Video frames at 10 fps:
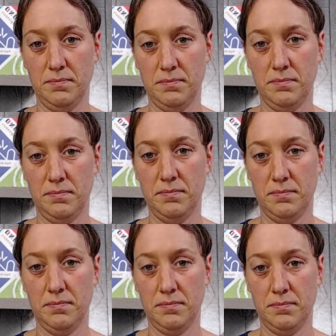
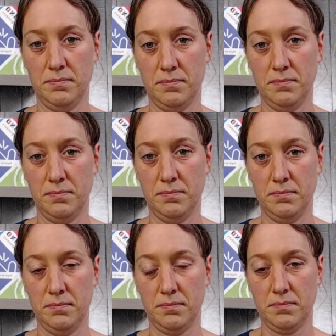
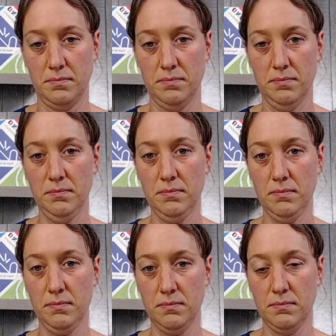
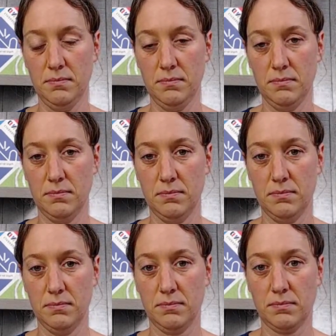
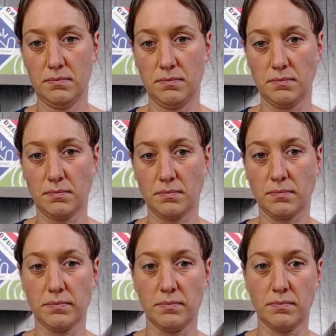
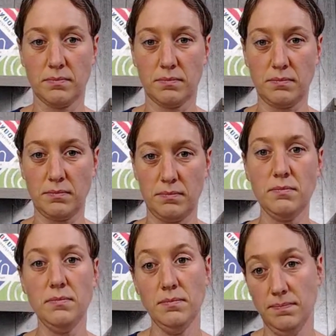
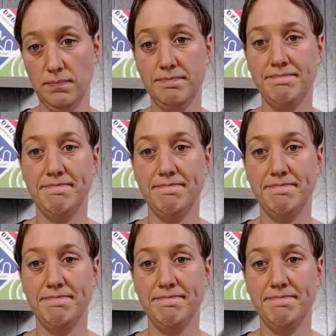(silent)